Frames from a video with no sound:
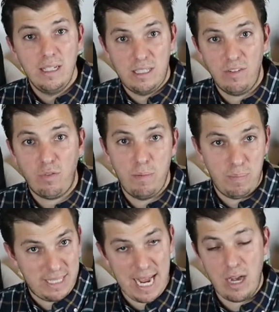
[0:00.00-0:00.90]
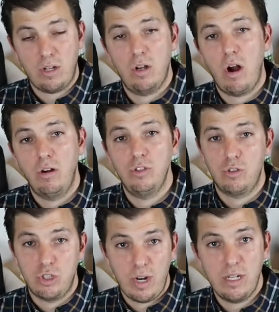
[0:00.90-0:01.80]
different botanical gardens
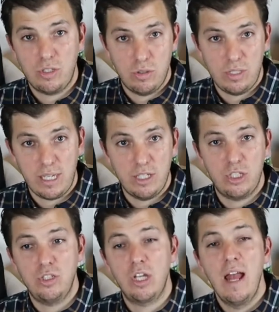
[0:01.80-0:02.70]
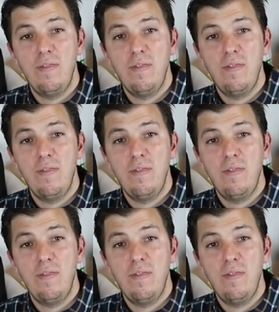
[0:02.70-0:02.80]
or trade associations,